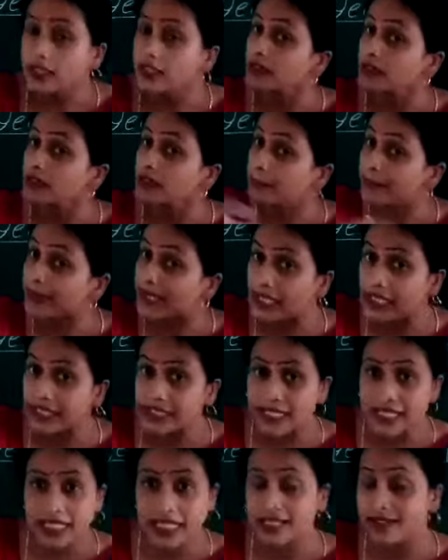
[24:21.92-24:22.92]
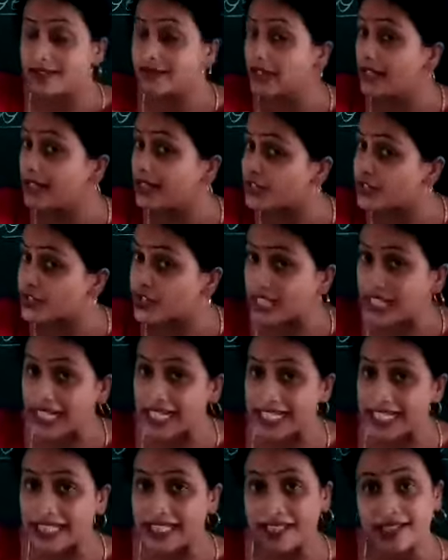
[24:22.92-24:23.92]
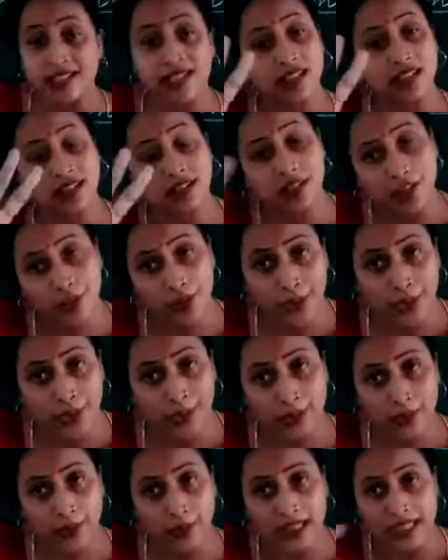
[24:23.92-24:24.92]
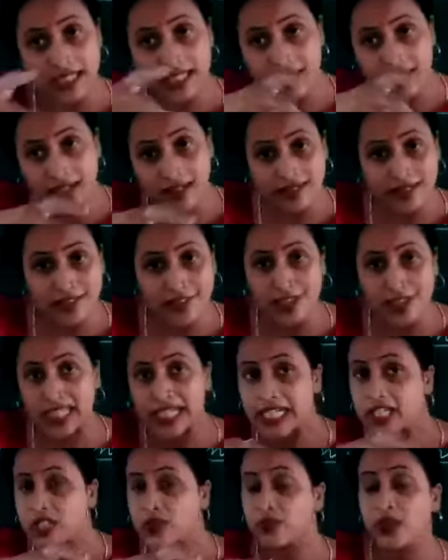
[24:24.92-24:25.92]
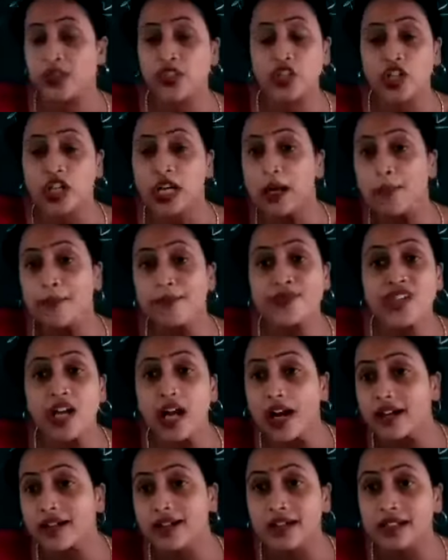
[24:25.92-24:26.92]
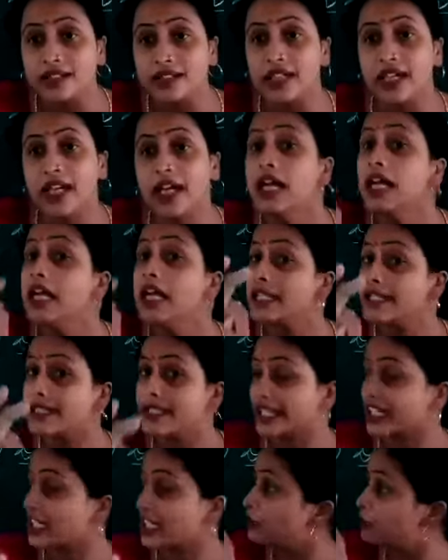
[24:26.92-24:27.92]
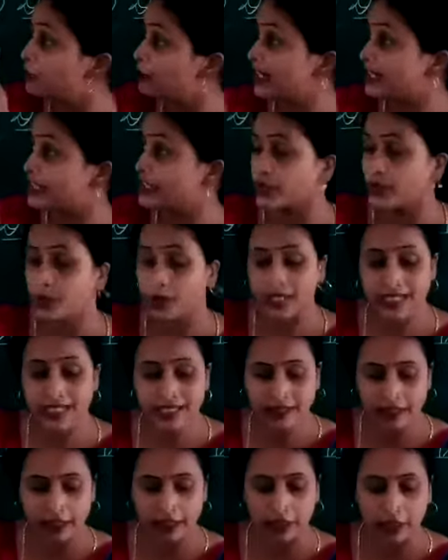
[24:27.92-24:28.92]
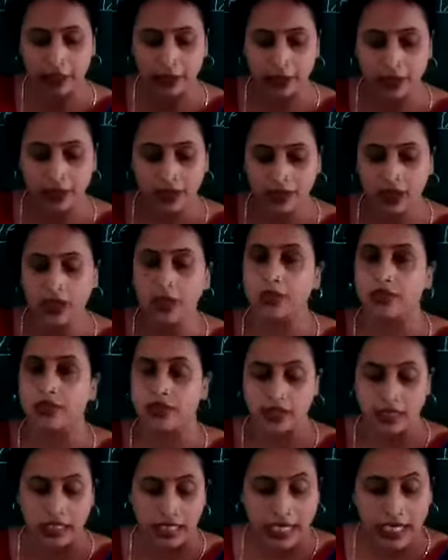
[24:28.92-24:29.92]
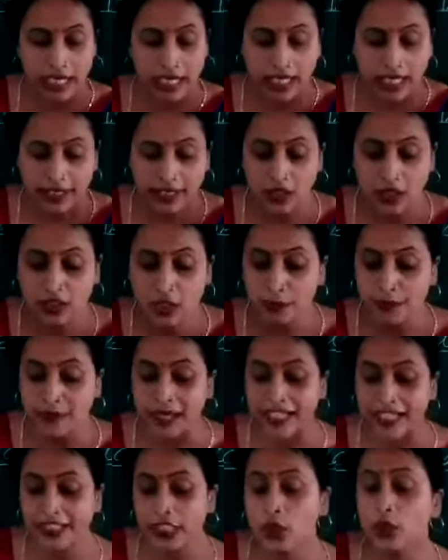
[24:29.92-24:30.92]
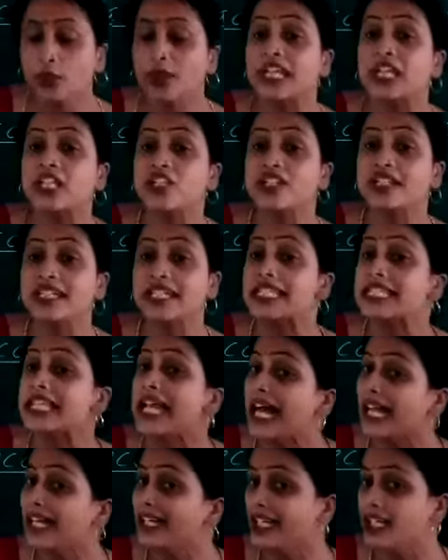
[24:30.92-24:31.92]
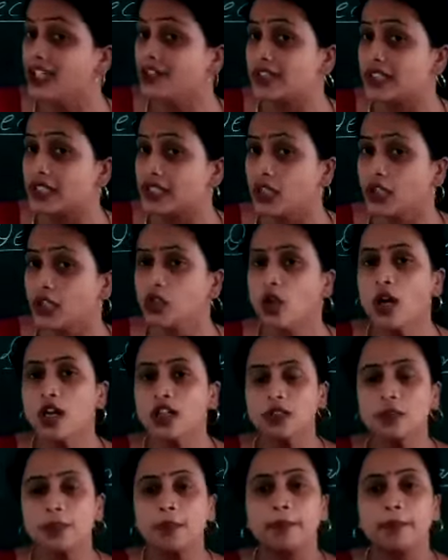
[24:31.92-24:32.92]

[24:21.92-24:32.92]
the places, the states, it's clear to you. These are the states which comes under the Deccan Plateau, isn't it? No? Good. Now the plateau region is uneven, not